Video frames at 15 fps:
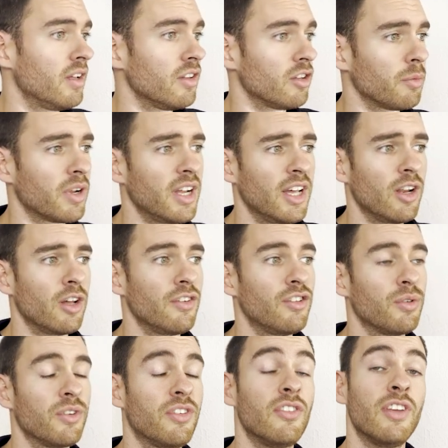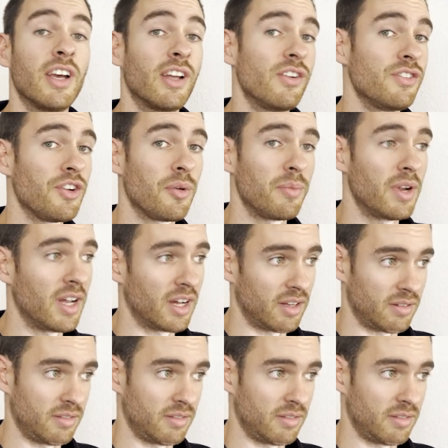So I'm gonna head over to a second job now,